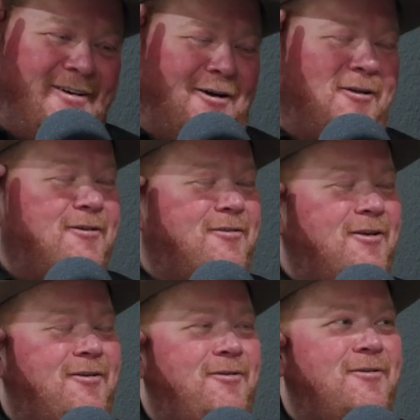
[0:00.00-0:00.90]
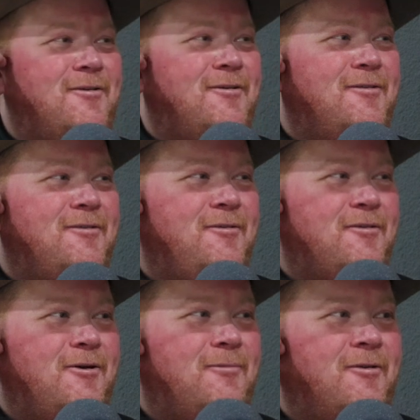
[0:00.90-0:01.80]
How long did it take you
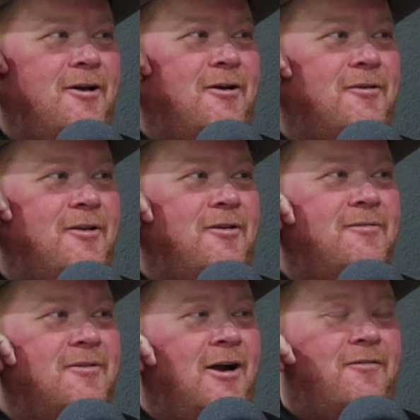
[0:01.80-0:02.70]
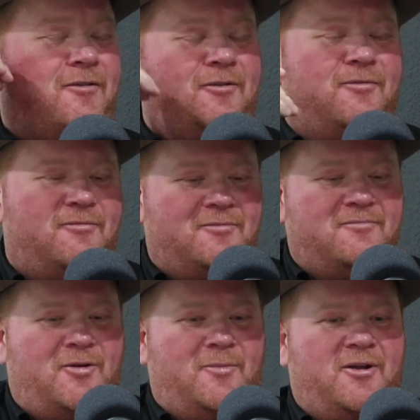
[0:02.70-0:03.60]
to come to reality after we
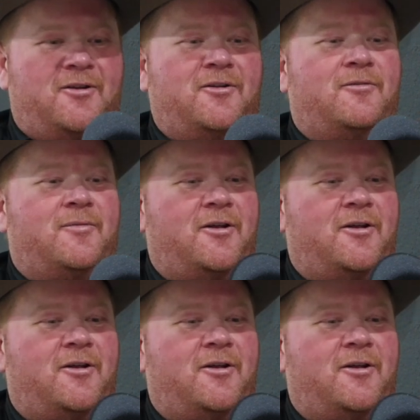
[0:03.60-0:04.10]
made a deal,